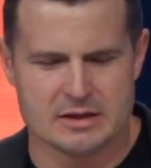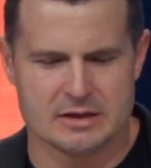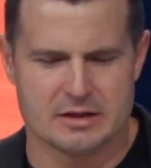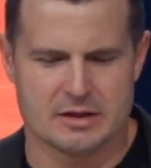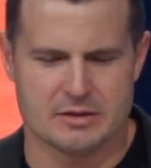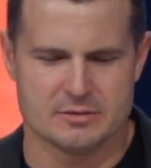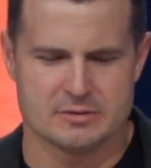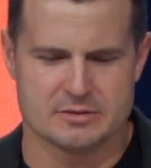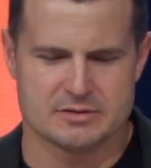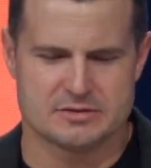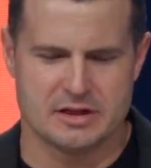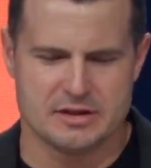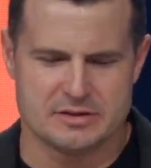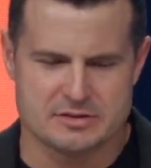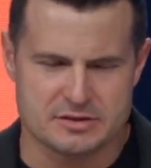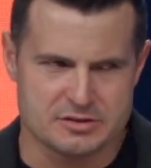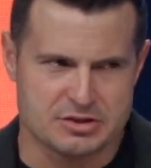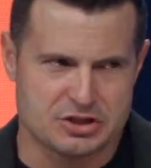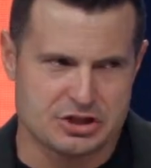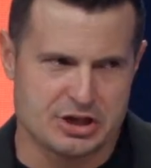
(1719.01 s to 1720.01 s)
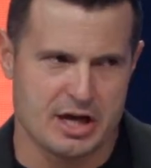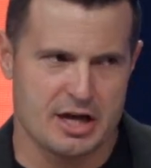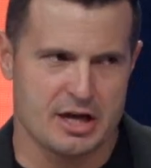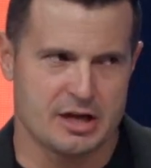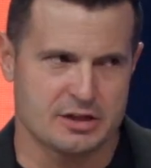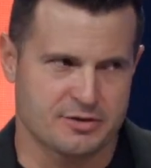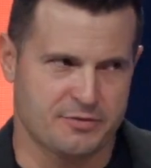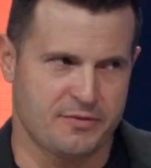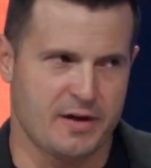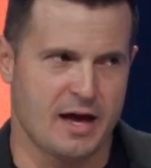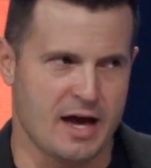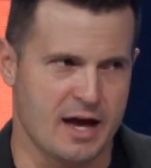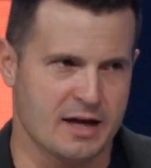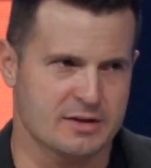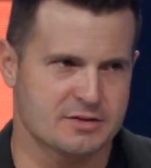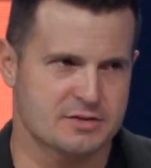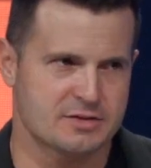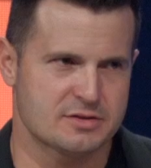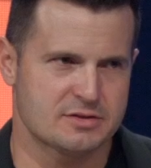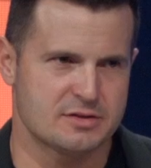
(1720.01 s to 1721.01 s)
You know, seasons change
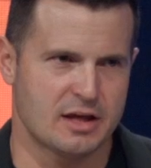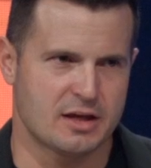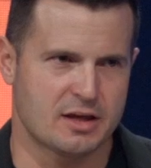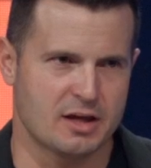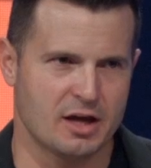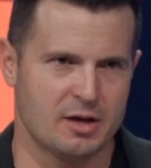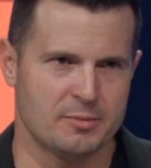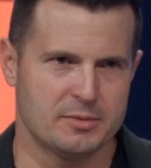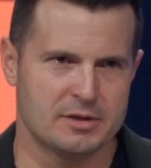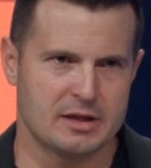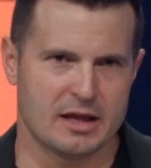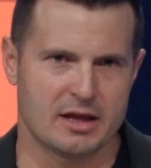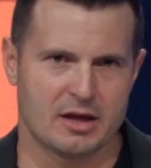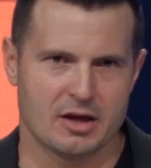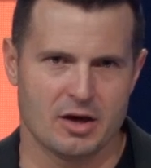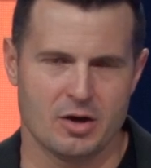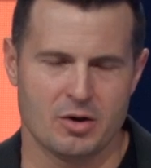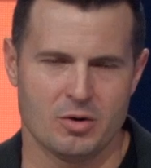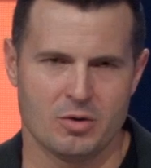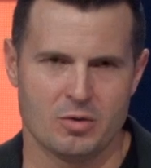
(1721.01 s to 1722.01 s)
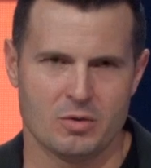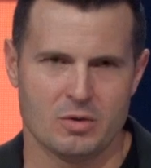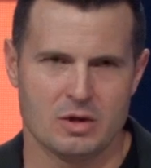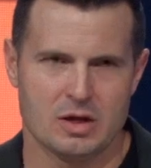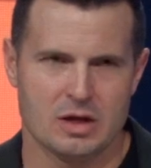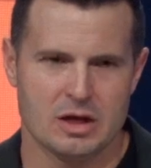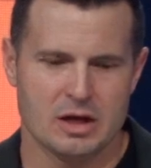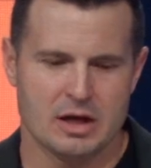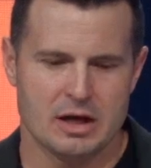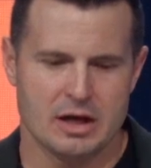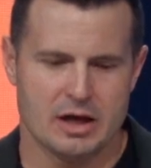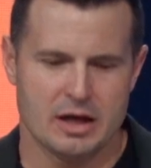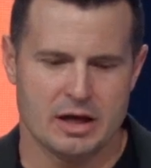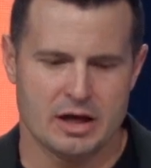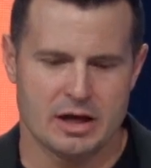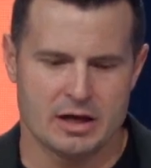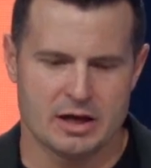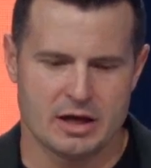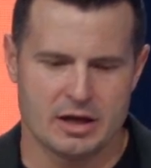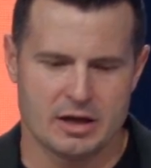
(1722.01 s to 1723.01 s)
fast. They come and they go.
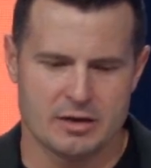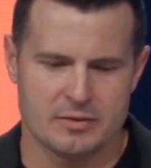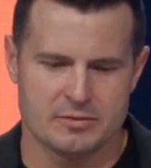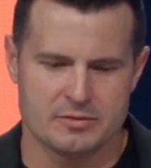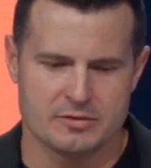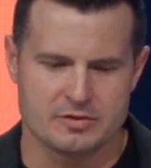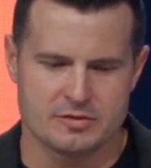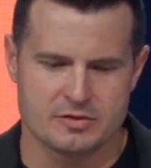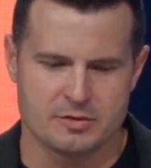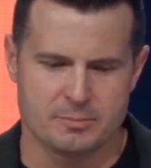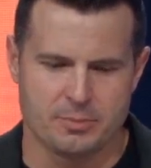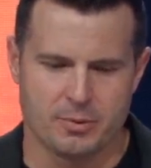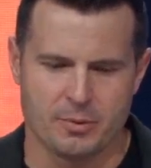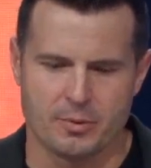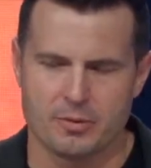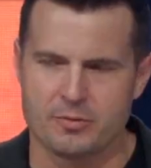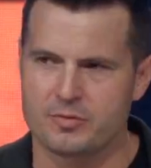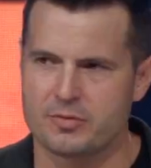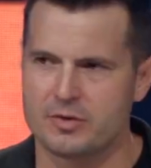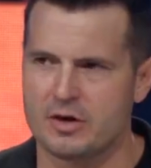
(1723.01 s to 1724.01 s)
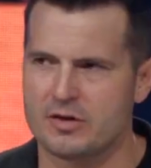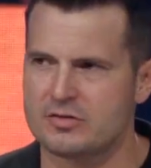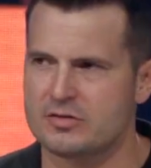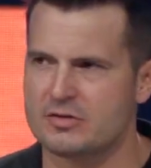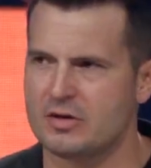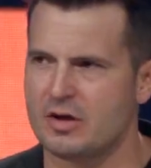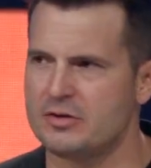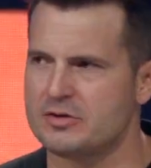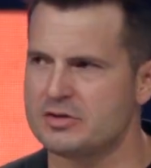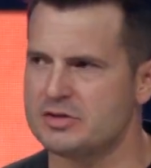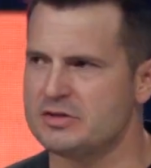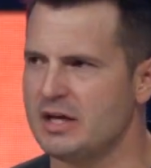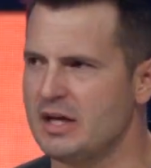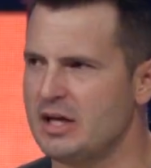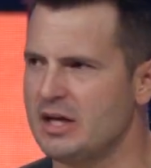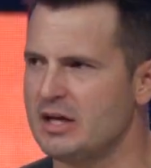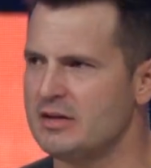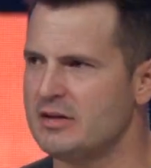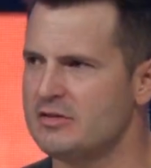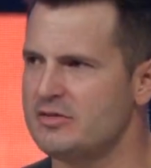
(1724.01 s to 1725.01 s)
And this is important for us to
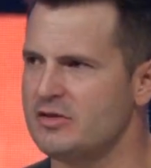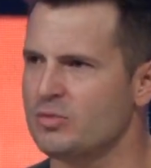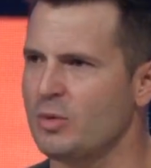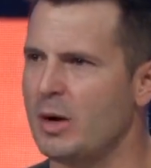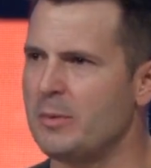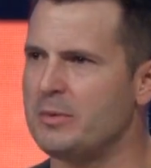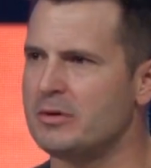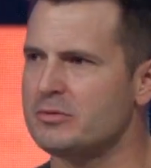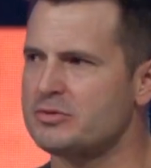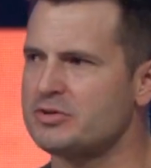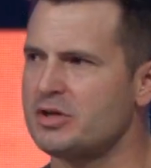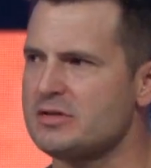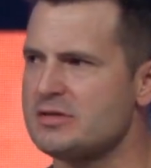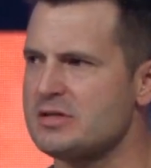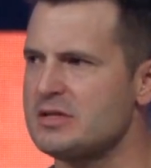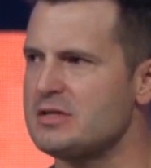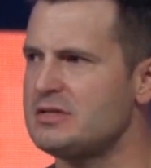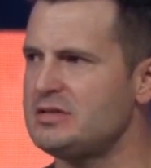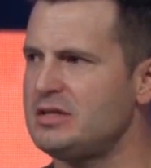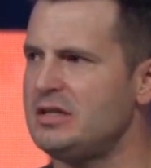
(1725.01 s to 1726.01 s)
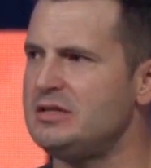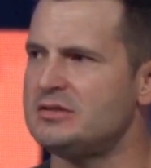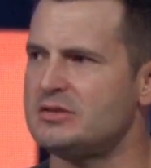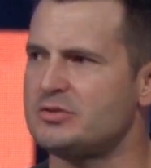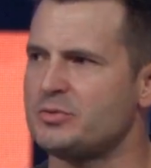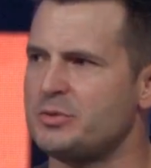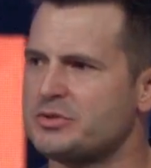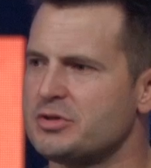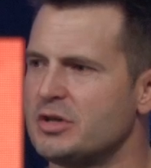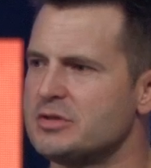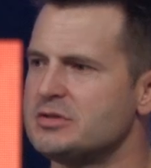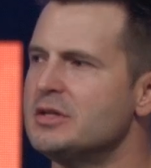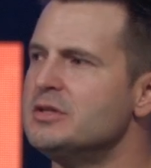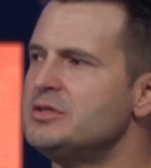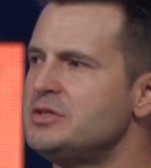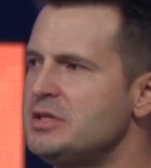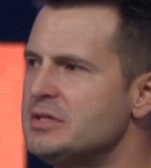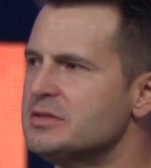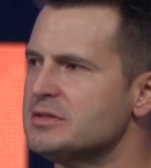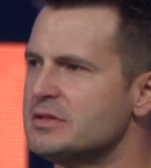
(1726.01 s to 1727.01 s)
understand. This is why we don't trust in seasons. We trust
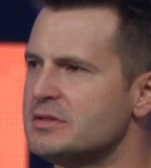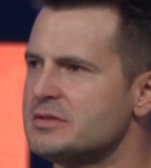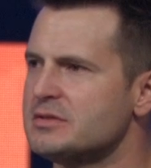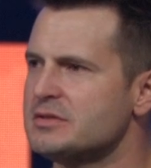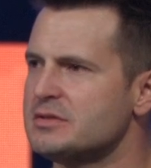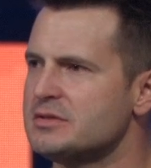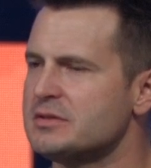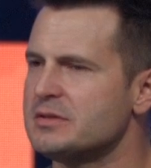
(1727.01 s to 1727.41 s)
in Jesus.